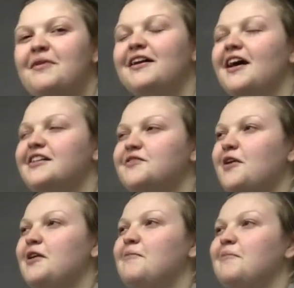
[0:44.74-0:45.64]
to my nice
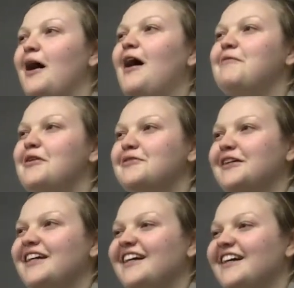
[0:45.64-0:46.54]
friend Bob
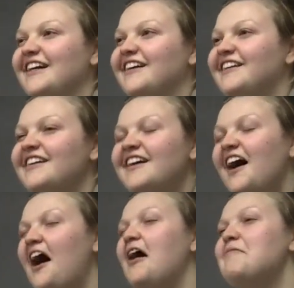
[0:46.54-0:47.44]
over here.
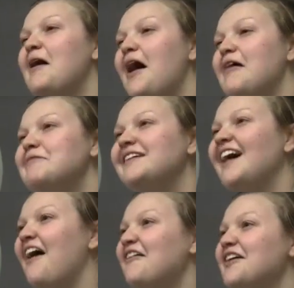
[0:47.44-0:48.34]
Hi, Bob.
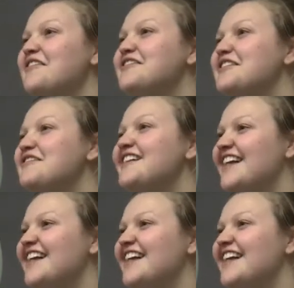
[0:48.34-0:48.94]
How are you doing